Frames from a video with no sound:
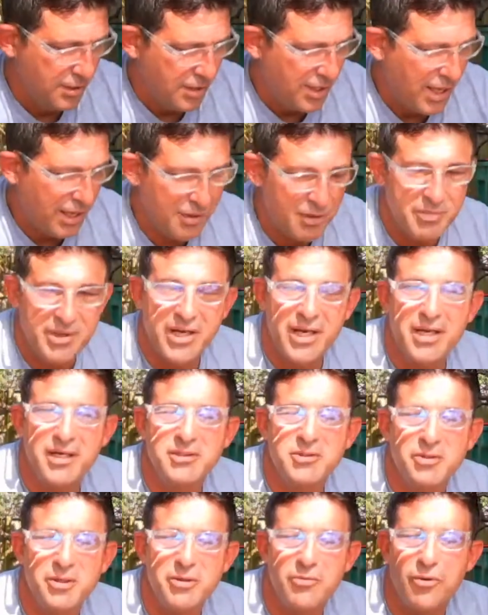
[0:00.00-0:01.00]
how the banana
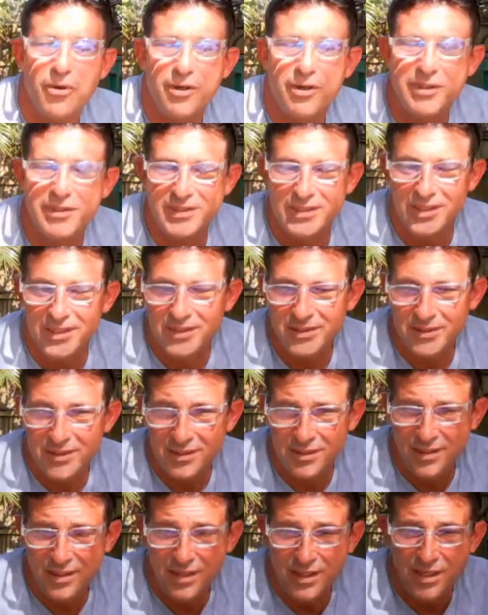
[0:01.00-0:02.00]
tree works is
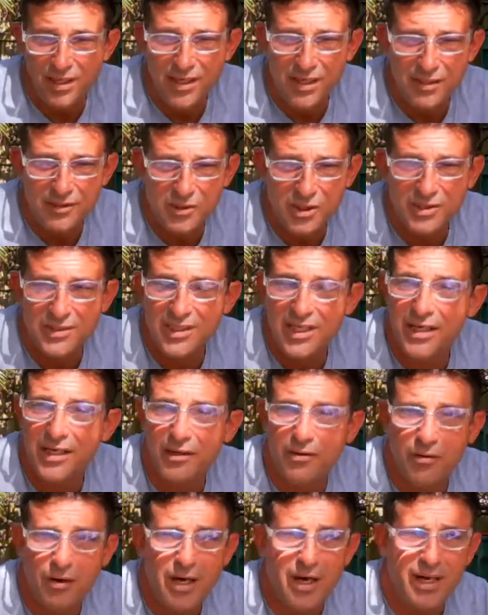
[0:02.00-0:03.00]
just like
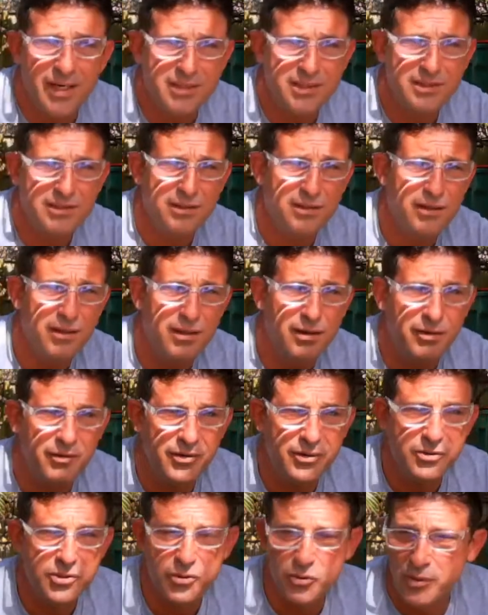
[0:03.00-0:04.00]
grass. Uh,
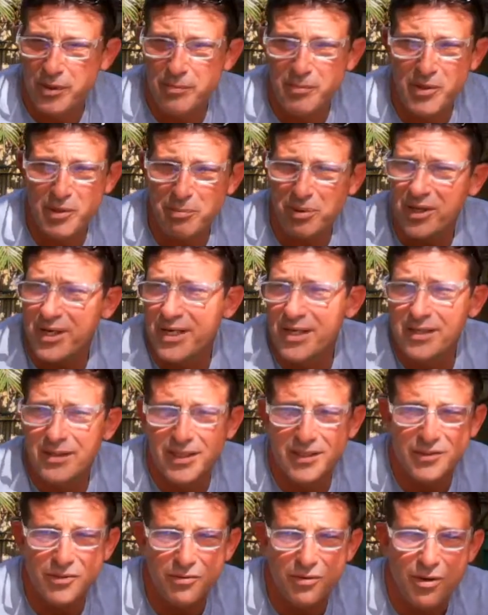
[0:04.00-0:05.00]
you trim the blade
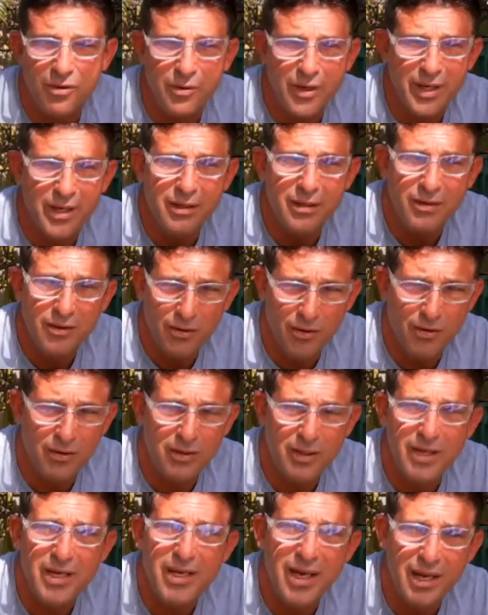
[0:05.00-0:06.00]
that's growing
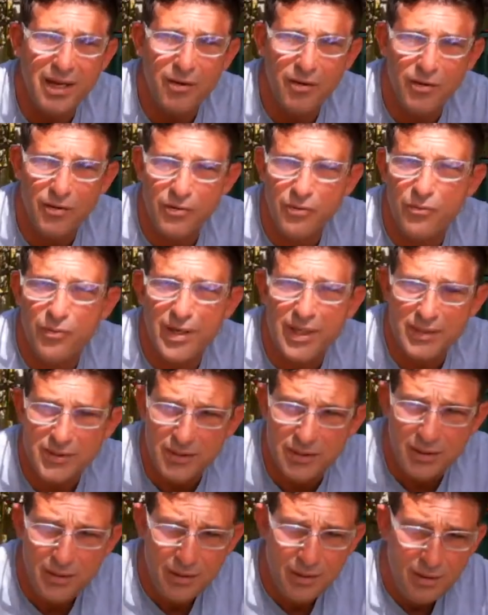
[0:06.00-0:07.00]
currently, and all the
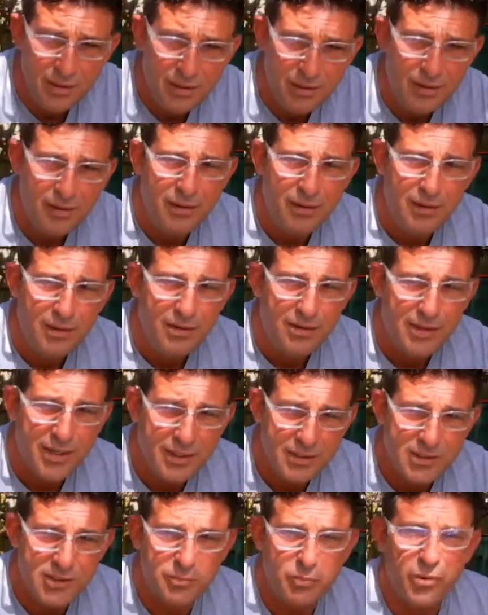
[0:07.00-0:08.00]
rest
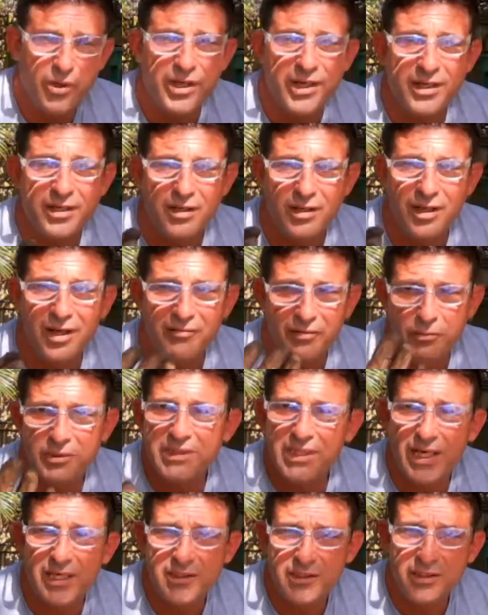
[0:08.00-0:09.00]
then spring into life. It was
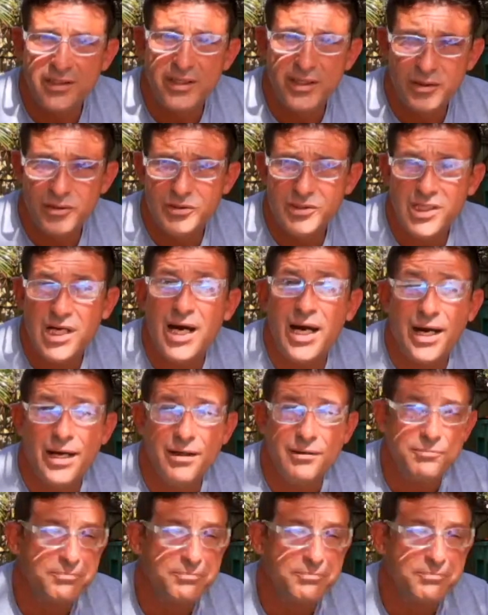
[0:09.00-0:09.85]
actually, it'll die.